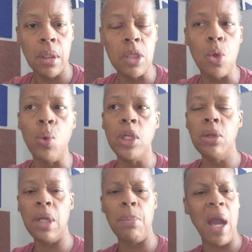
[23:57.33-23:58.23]
And so what do
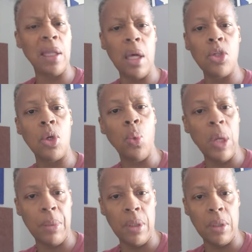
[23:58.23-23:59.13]
you think biological
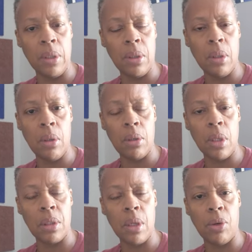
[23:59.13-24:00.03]
women
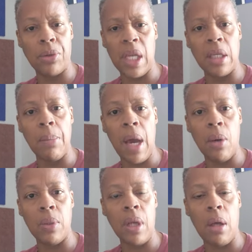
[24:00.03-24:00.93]
are thinking
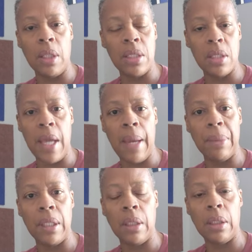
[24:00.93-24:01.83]
about when all this is
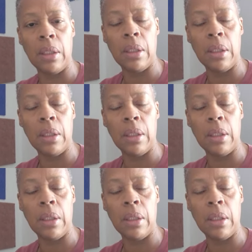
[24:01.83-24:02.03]
happening?